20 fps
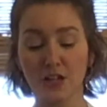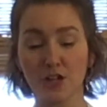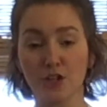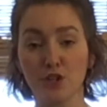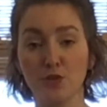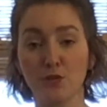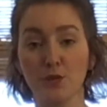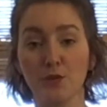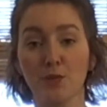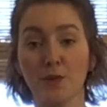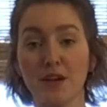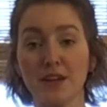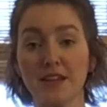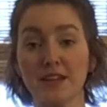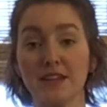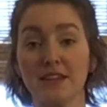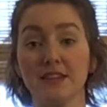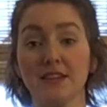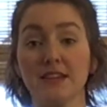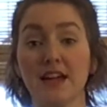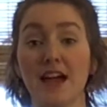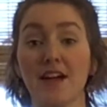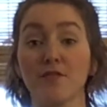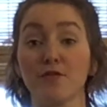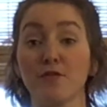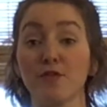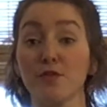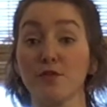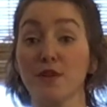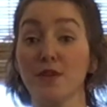you would want to have
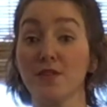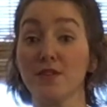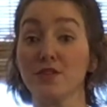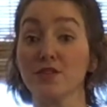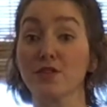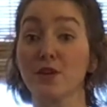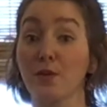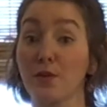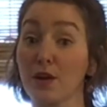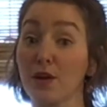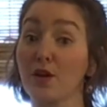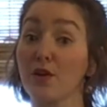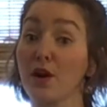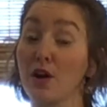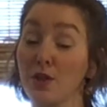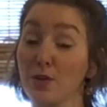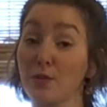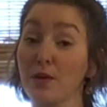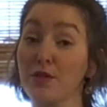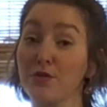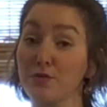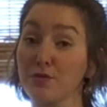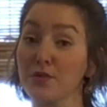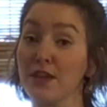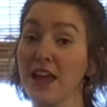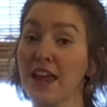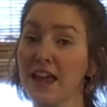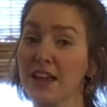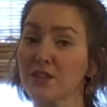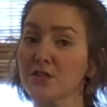the rivets going all the way through the
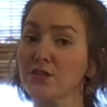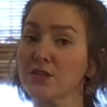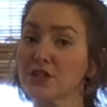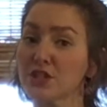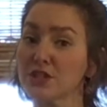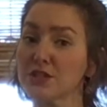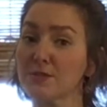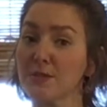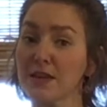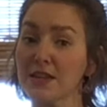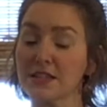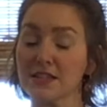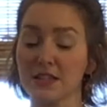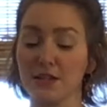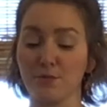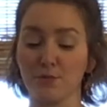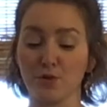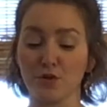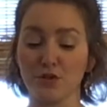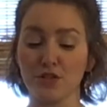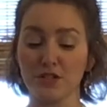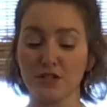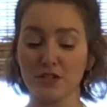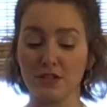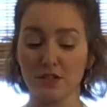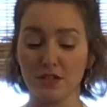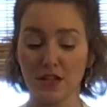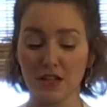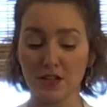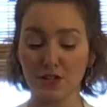handle. It just makes it a more
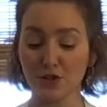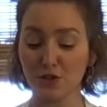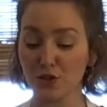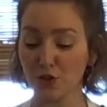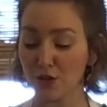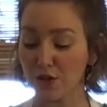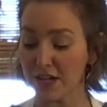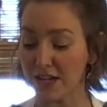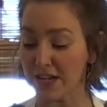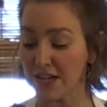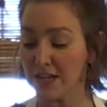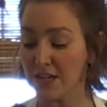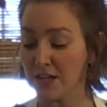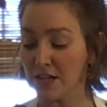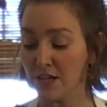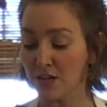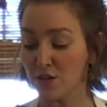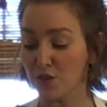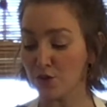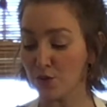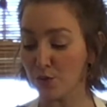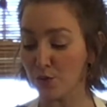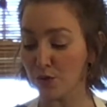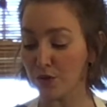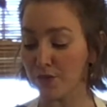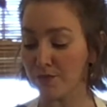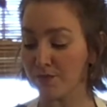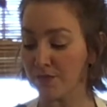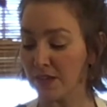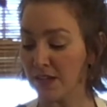sturdy
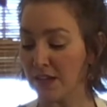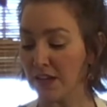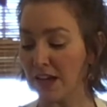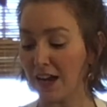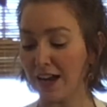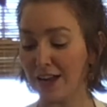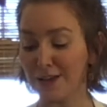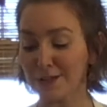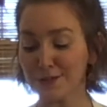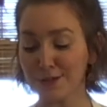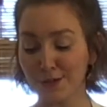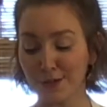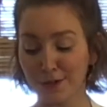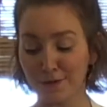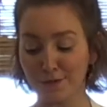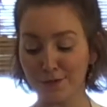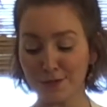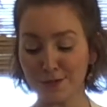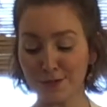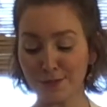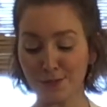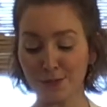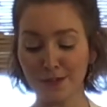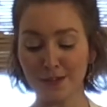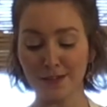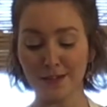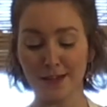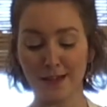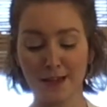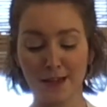tool. I also have this one.
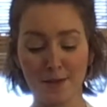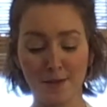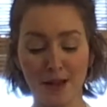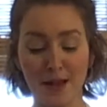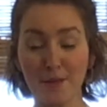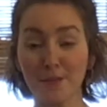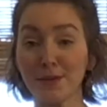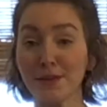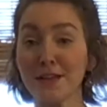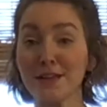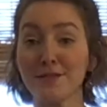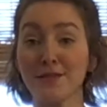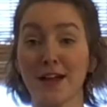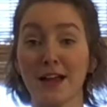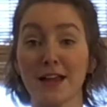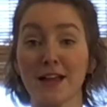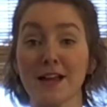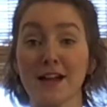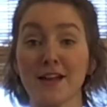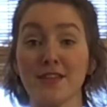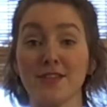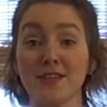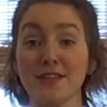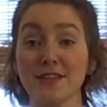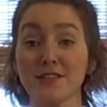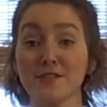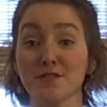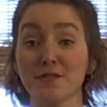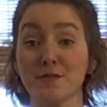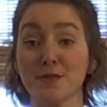I believe I got
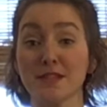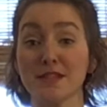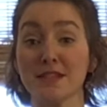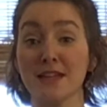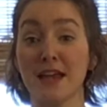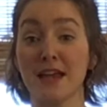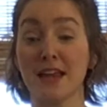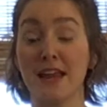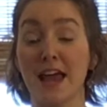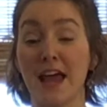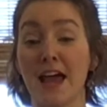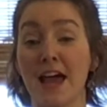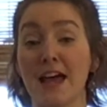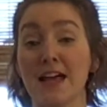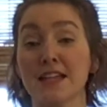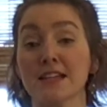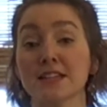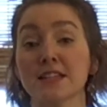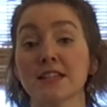this from a set at